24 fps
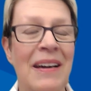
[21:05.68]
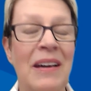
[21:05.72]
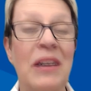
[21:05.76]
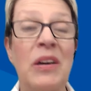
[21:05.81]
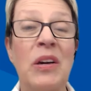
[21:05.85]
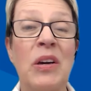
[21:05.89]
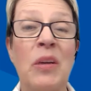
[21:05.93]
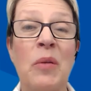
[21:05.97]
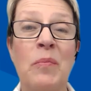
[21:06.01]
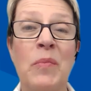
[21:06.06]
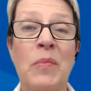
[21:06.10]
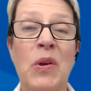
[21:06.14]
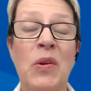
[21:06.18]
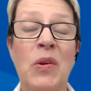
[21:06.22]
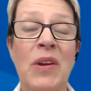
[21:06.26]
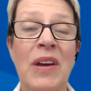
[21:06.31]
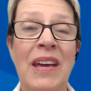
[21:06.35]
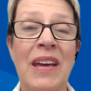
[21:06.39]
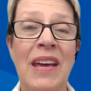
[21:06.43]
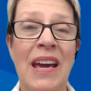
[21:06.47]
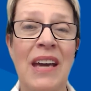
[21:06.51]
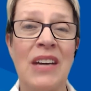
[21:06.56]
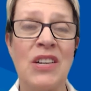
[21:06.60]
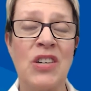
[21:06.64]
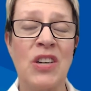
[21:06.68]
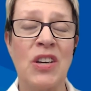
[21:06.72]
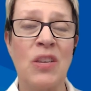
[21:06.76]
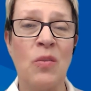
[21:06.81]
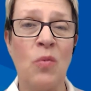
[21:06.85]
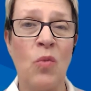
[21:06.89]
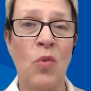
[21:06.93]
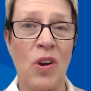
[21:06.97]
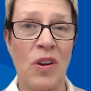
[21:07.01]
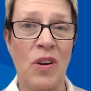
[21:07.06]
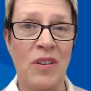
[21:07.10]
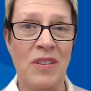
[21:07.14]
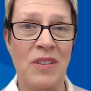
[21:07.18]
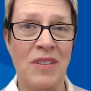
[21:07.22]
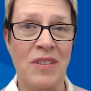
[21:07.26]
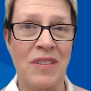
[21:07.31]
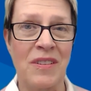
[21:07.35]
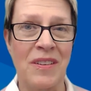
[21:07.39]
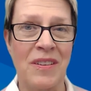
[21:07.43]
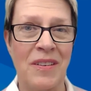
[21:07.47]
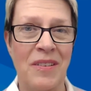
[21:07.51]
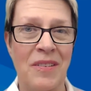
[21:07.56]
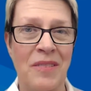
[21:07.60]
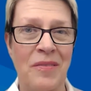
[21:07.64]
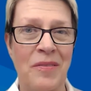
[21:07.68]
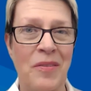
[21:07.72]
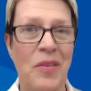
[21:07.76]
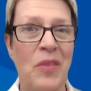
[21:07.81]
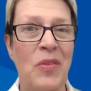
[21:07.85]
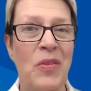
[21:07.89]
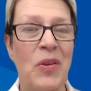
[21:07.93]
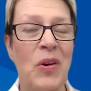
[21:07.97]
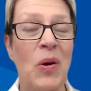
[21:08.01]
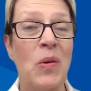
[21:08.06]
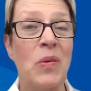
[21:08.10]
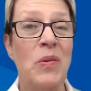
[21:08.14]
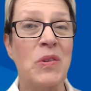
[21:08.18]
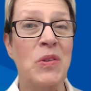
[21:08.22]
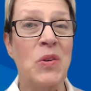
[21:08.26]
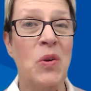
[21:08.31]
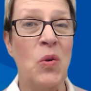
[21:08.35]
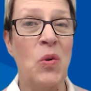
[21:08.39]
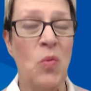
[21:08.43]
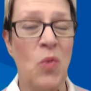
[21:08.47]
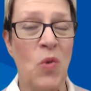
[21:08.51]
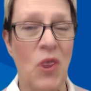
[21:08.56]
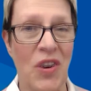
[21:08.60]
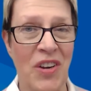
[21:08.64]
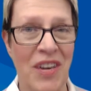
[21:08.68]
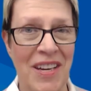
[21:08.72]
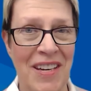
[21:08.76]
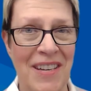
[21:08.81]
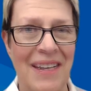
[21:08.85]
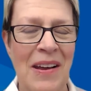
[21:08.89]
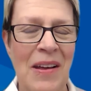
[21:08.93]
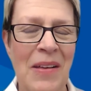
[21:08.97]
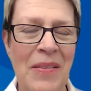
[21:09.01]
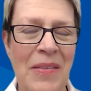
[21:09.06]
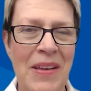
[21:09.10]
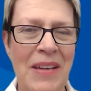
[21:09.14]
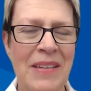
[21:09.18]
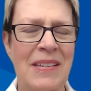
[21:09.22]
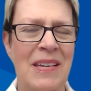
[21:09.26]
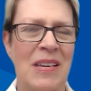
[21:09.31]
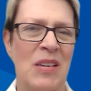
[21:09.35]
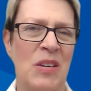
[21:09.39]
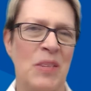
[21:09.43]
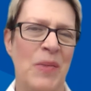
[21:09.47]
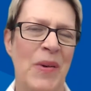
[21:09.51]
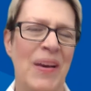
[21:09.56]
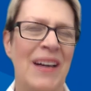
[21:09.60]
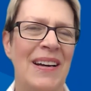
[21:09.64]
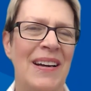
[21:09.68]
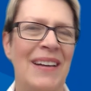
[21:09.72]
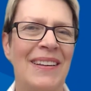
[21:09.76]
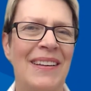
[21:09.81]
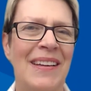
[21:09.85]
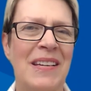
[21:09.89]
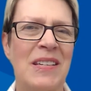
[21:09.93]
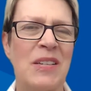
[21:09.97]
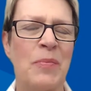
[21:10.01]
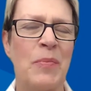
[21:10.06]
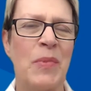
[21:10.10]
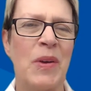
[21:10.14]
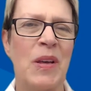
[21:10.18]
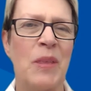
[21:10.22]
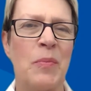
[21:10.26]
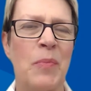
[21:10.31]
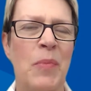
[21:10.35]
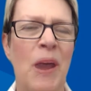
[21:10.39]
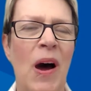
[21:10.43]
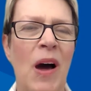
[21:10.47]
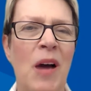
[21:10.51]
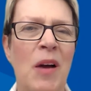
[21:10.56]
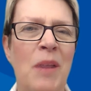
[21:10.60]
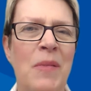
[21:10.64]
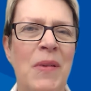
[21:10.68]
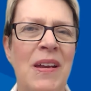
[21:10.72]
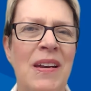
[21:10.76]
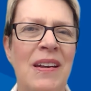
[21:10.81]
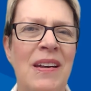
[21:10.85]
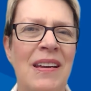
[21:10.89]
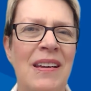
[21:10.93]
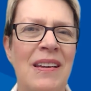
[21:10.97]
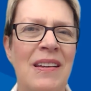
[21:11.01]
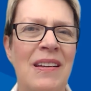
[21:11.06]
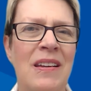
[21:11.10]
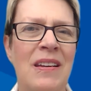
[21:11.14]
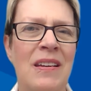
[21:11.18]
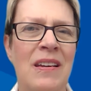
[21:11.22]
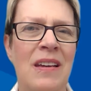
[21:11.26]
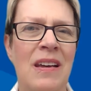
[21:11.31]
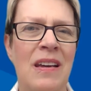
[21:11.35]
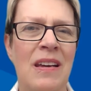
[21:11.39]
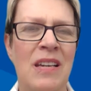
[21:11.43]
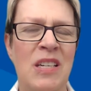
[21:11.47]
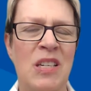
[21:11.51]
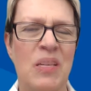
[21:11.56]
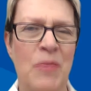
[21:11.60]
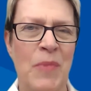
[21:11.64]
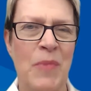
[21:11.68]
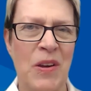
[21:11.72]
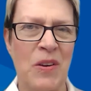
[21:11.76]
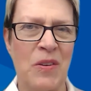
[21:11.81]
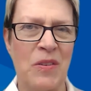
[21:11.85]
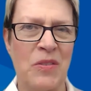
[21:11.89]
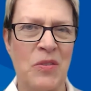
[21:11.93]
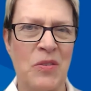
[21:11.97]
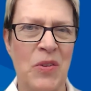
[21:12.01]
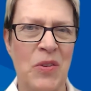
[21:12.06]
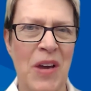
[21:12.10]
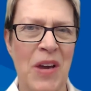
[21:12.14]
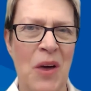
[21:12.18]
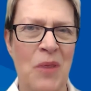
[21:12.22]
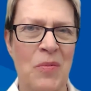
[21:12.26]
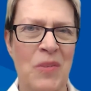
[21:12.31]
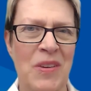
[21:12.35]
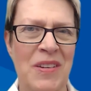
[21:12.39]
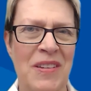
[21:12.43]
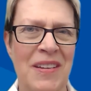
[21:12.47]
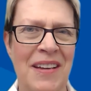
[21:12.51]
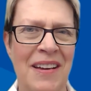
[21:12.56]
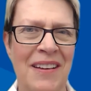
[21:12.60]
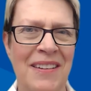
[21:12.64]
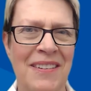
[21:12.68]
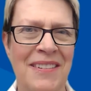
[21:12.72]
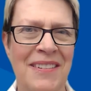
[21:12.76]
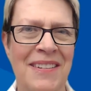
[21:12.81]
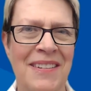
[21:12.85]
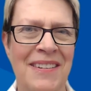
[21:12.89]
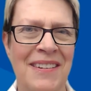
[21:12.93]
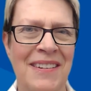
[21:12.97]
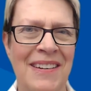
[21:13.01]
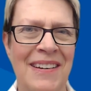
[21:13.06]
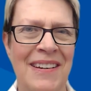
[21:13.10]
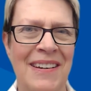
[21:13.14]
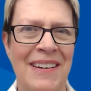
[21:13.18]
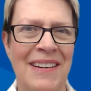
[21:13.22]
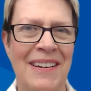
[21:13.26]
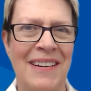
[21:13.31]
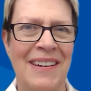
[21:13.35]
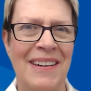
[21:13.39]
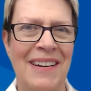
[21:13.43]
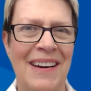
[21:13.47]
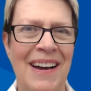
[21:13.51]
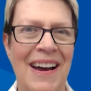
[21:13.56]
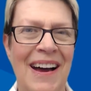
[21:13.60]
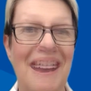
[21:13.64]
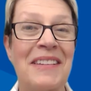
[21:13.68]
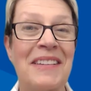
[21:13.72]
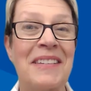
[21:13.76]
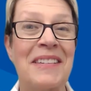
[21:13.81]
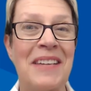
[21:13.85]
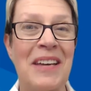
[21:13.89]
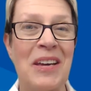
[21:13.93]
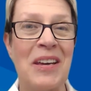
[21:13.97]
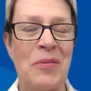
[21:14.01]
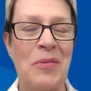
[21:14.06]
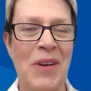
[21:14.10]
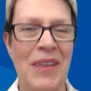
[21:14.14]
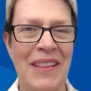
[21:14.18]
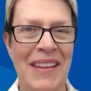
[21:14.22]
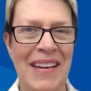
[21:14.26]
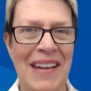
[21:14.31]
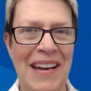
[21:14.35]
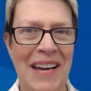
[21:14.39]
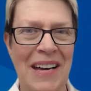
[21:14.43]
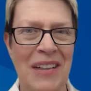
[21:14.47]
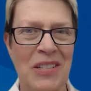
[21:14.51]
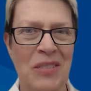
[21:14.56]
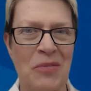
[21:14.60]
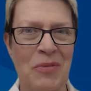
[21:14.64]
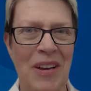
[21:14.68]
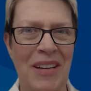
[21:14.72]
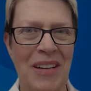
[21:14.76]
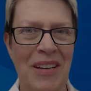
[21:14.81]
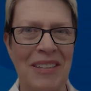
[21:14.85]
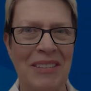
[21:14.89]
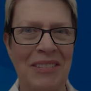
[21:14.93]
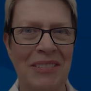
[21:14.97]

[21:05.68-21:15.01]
communication works for those who work it. This has been Elizabeth Bachman, Speakers Who Get Results. I'll see you on the next one.